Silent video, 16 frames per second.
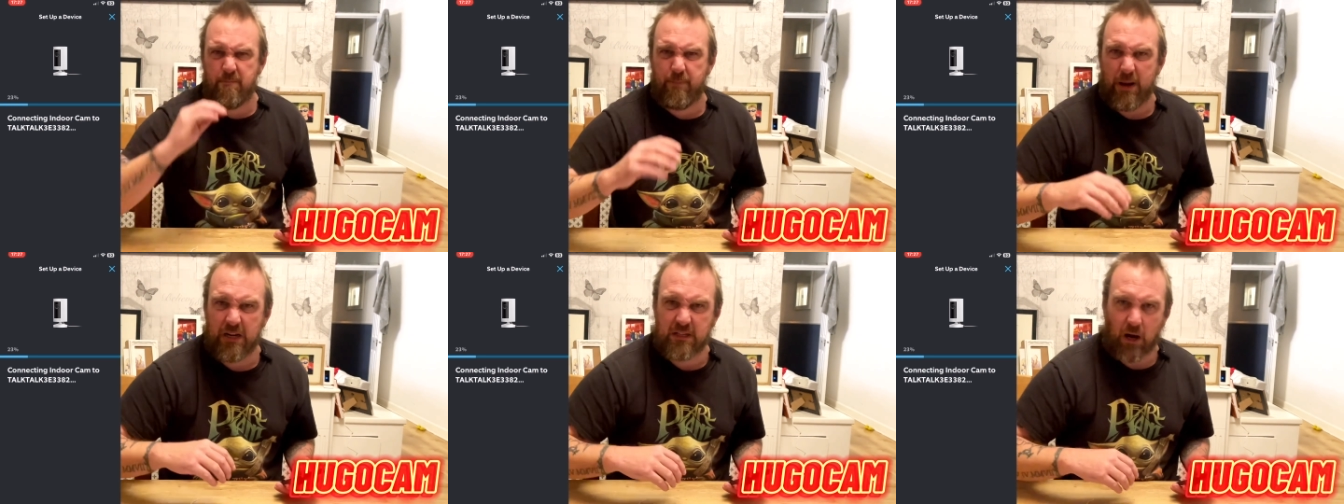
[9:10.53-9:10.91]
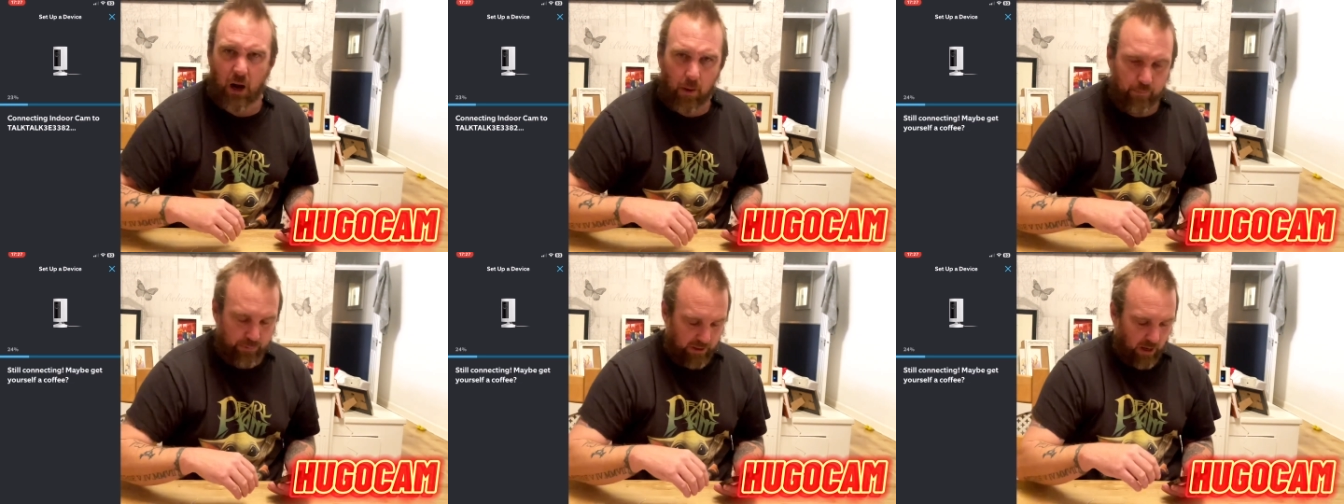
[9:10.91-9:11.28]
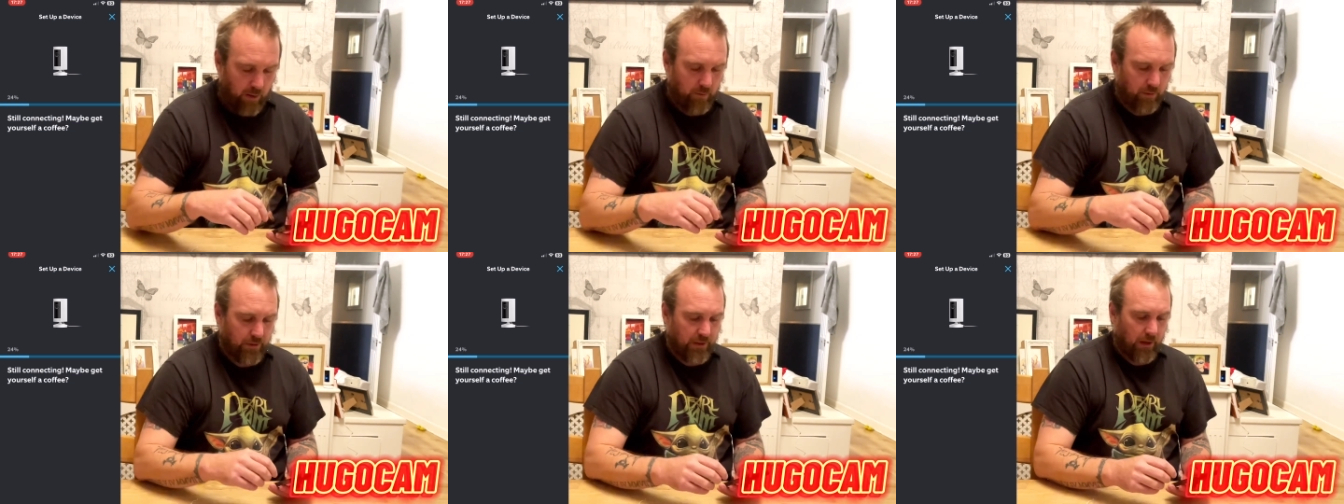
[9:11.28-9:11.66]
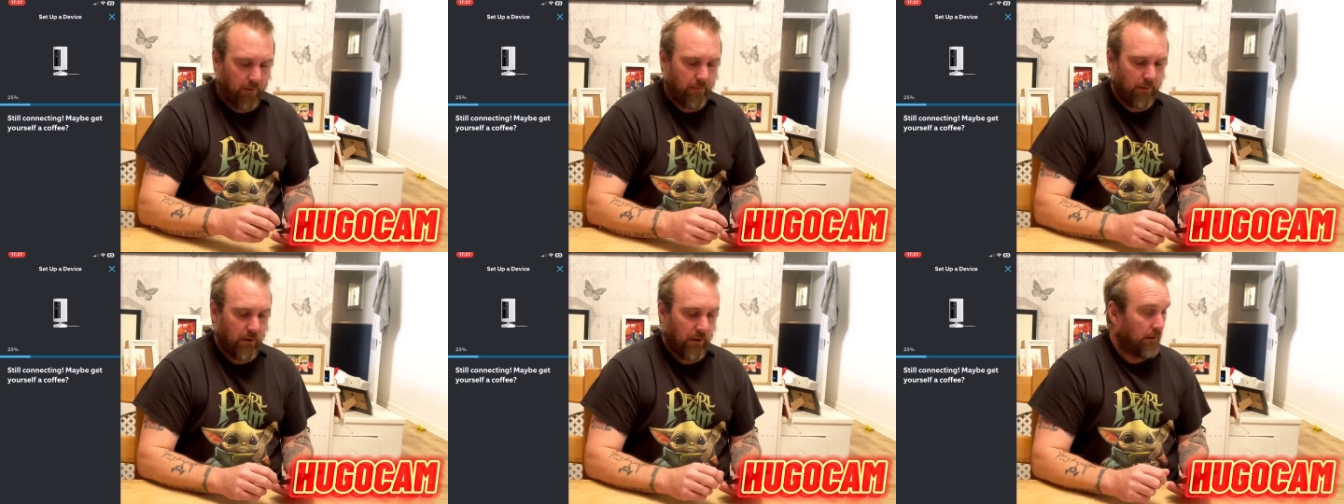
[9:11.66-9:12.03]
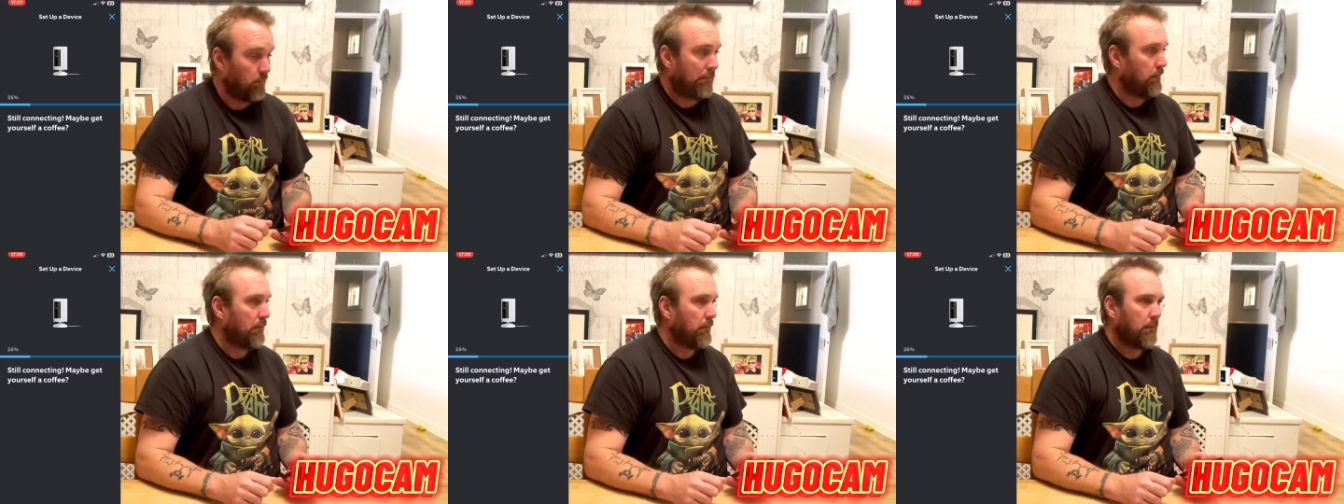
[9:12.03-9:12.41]
bits up, you know, and was
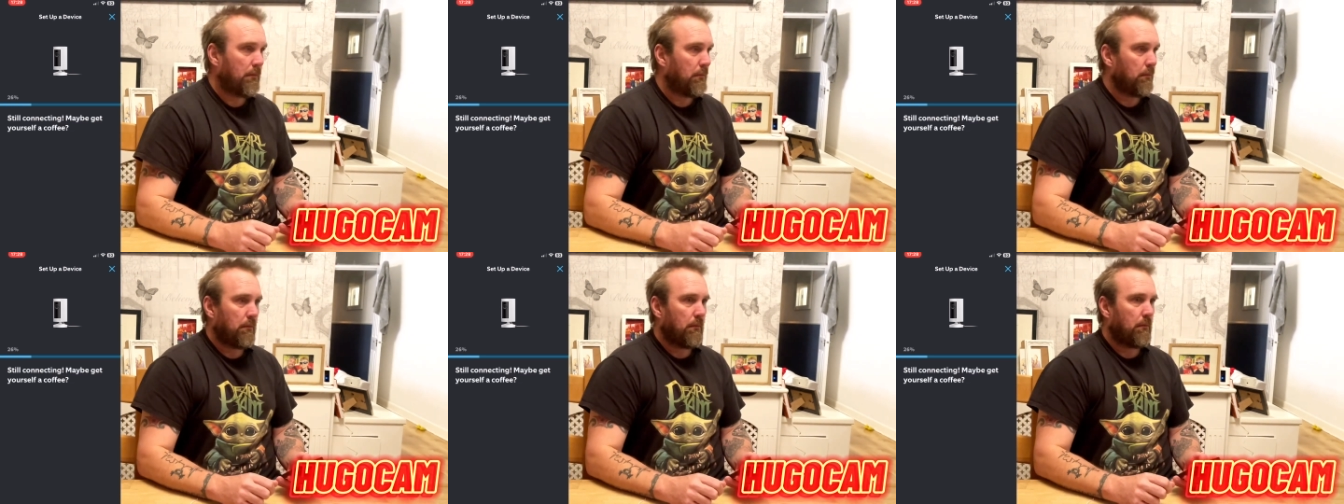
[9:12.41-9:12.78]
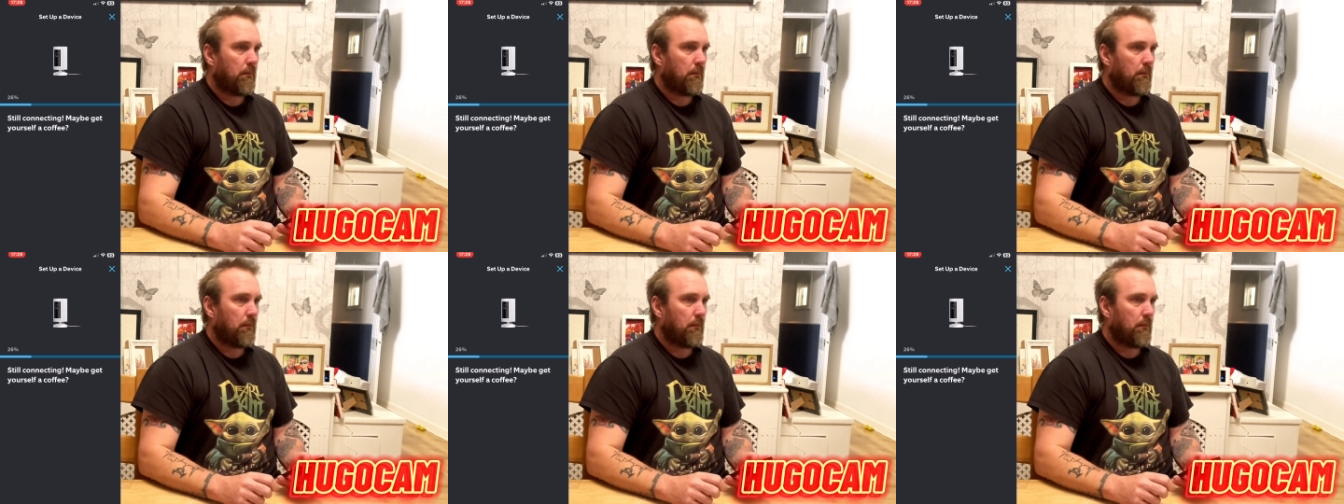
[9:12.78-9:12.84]
successful.